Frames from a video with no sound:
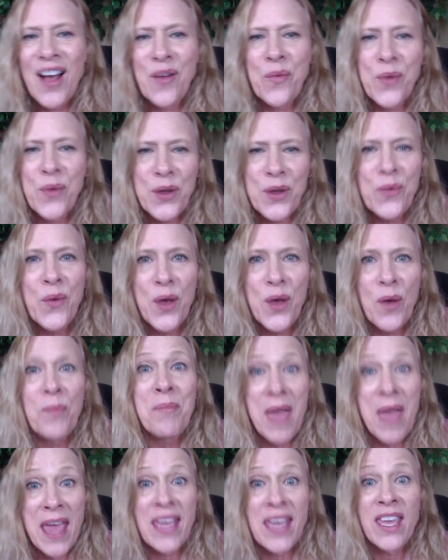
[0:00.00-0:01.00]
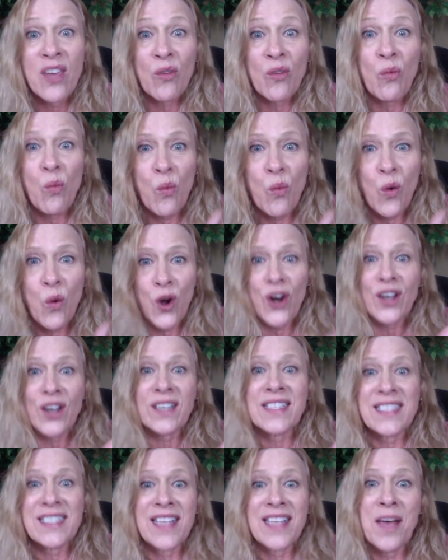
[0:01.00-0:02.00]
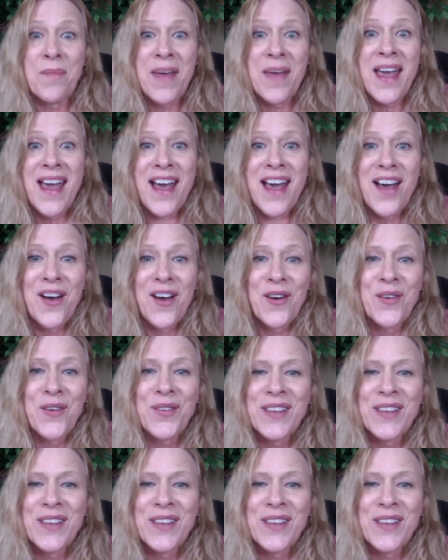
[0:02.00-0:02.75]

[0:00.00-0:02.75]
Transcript: we will make it work somehow.